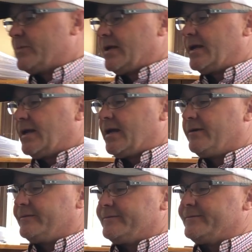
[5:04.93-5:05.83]
But
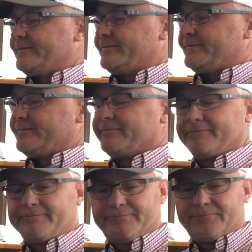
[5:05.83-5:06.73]
again,
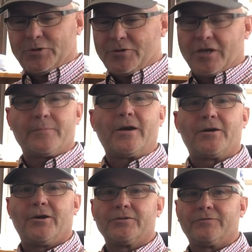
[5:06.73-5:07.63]
when you think
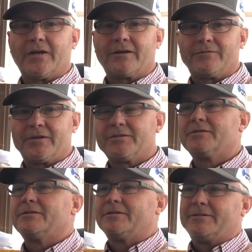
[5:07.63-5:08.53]
about cost effectiveness,
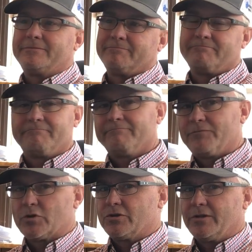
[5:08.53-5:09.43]

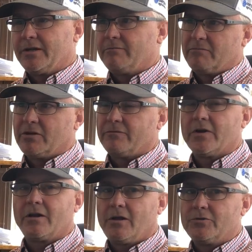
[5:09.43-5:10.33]
virtually,
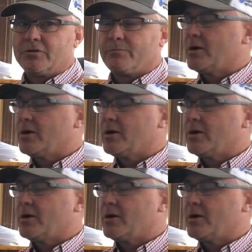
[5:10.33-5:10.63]
very close in